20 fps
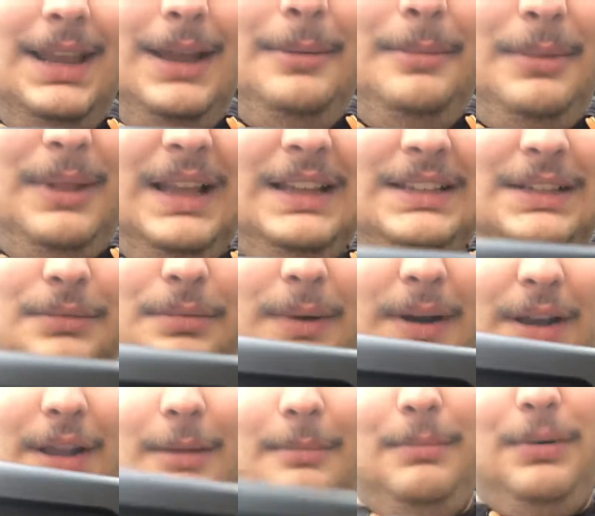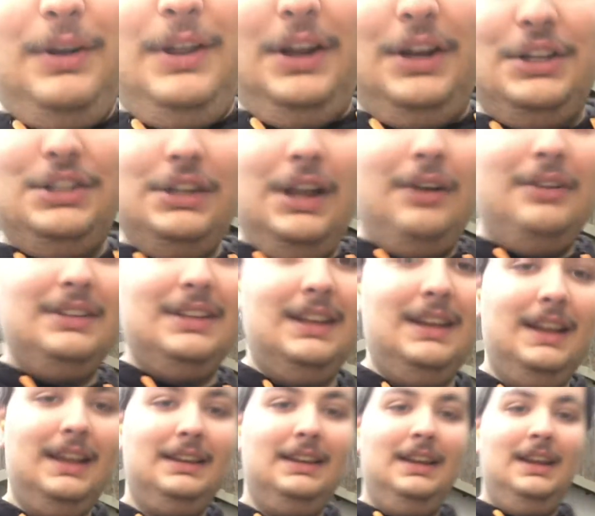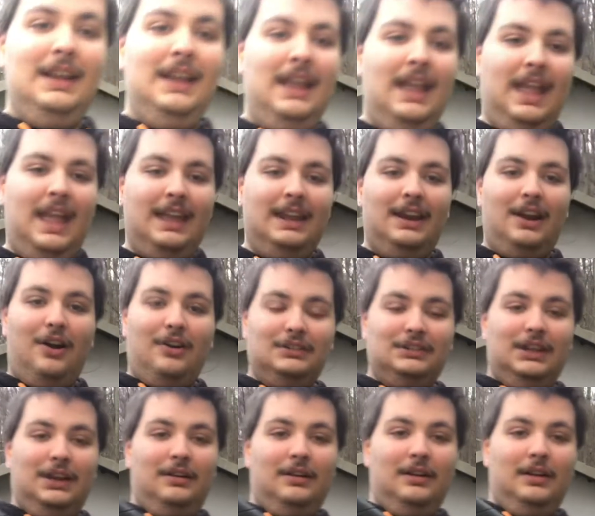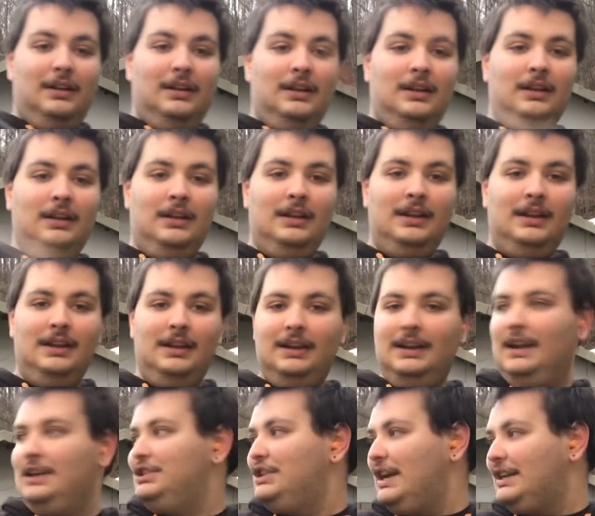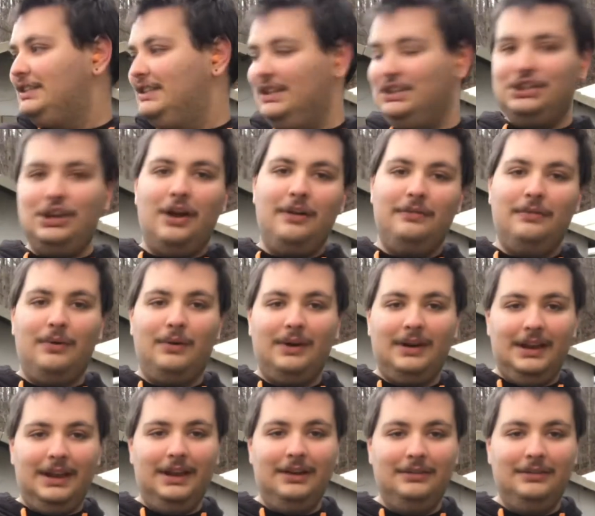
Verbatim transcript: places where you can put your shells in it. And it also, it ejects the shell for you